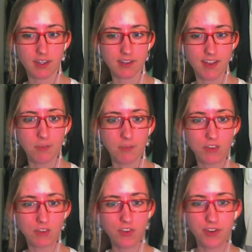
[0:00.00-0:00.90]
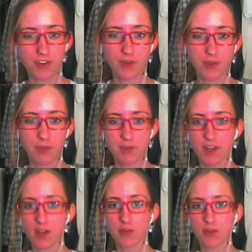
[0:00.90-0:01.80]
And once you do, let me
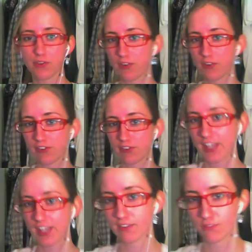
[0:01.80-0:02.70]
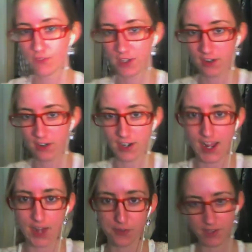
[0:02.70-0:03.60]
know so I can figure it out
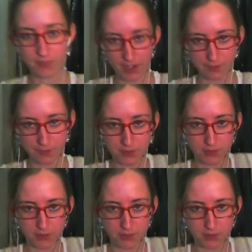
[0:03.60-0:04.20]
if I ever have to.